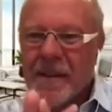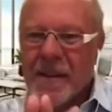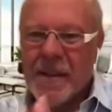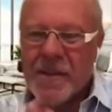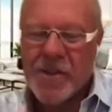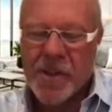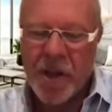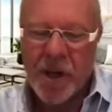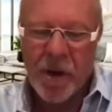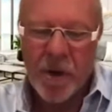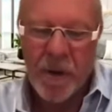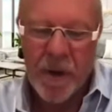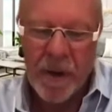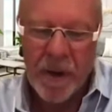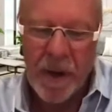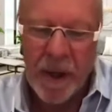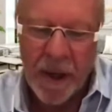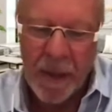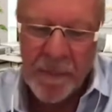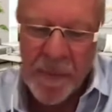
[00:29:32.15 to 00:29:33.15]
Yeah. So,
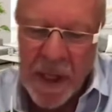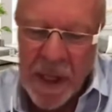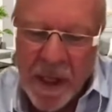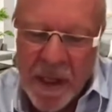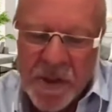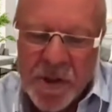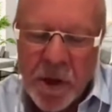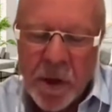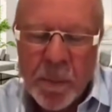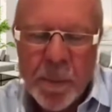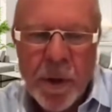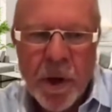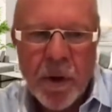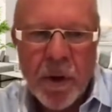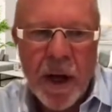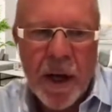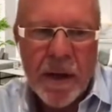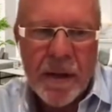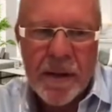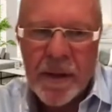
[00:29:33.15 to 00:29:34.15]
um, so Bill,
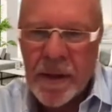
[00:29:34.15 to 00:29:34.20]
big,